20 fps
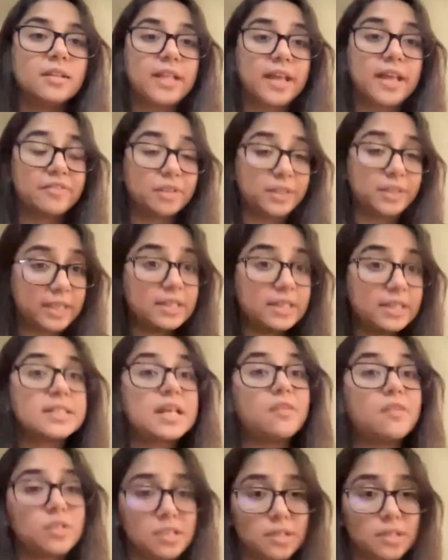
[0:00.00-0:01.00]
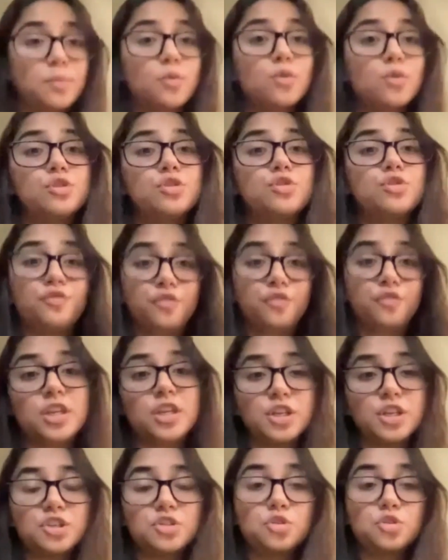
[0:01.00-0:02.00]
There were things I was supposed to
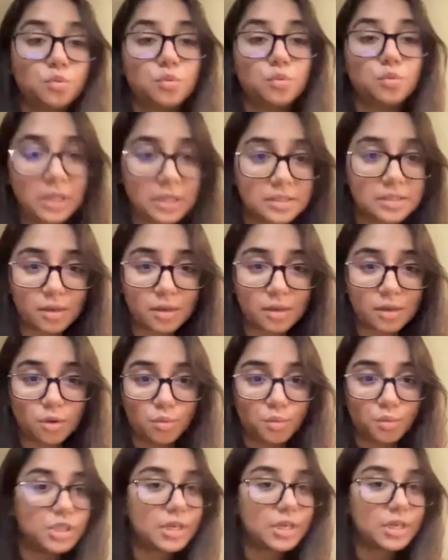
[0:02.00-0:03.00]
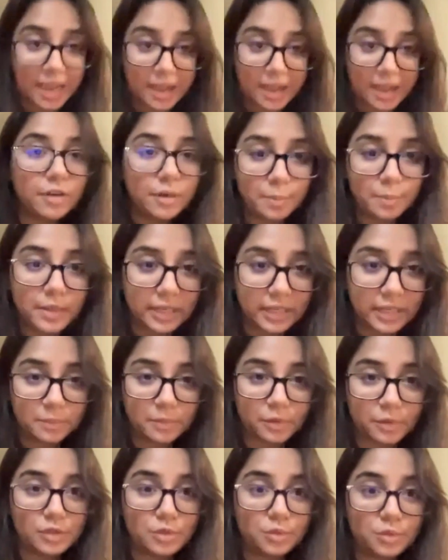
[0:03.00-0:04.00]
finish 2 weeks ago, which I haven't been
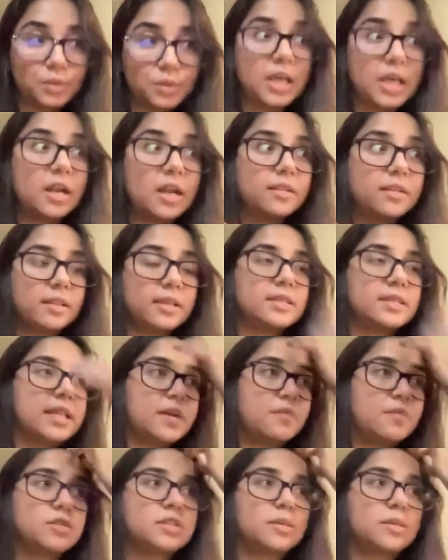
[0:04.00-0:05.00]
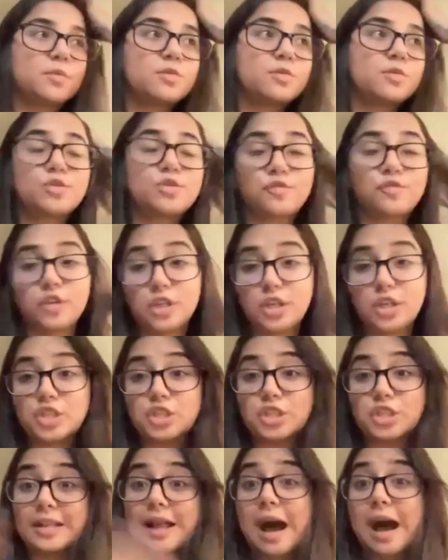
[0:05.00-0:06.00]
able to. There are things I was supposed to
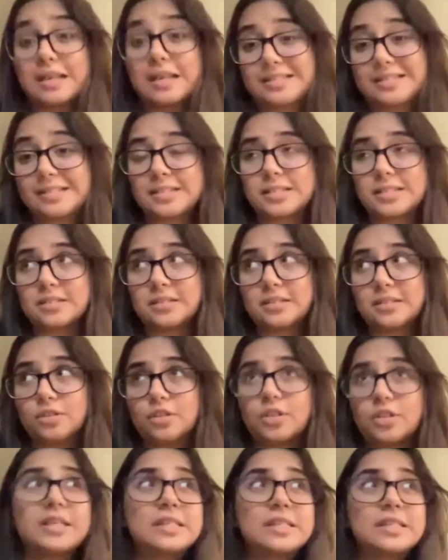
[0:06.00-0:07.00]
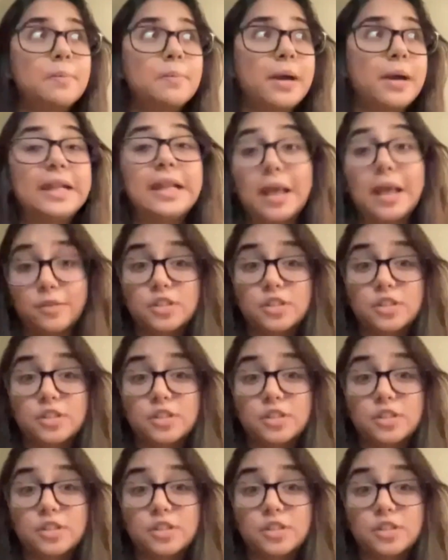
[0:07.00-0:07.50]
finish last today is a Monday.